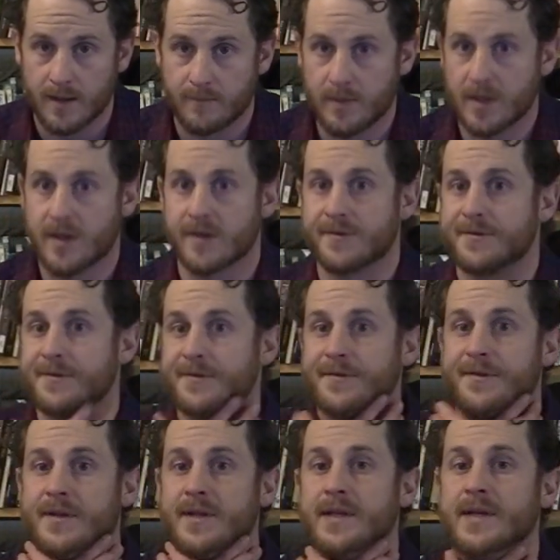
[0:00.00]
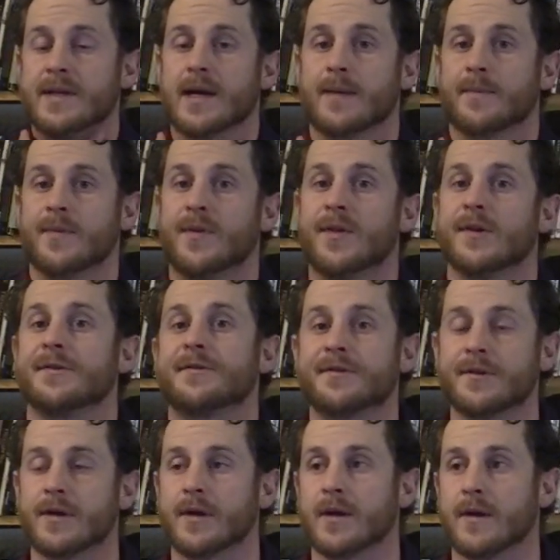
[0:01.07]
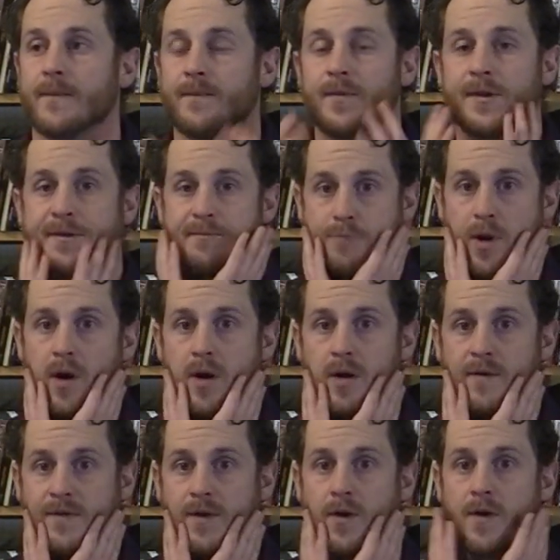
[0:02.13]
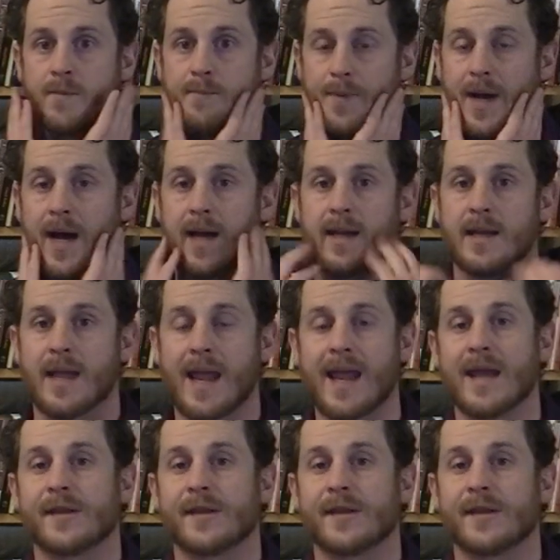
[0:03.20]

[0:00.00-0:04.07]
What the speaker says: because sealing up this this part of your body,